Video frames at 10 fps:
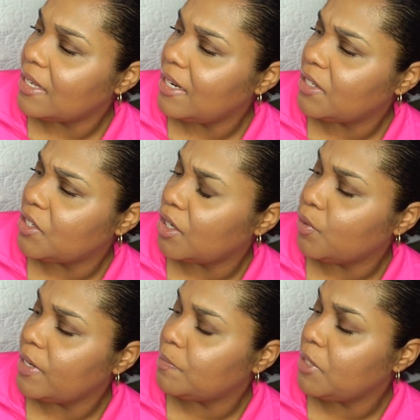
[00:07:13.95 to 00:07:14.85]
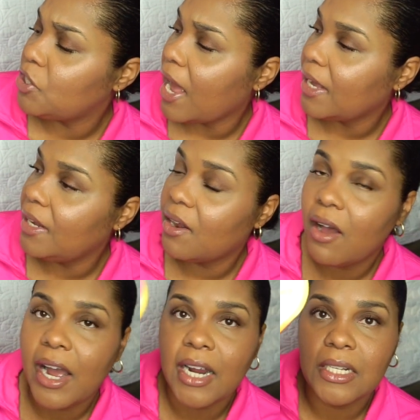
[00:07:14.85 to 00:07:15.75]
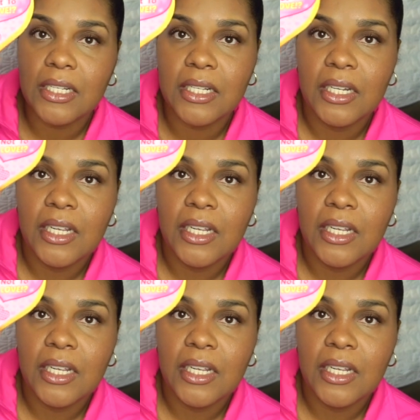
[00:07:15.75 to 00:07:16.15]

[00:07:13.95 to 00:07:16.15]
and this is the Crispy Chocolate Hearts.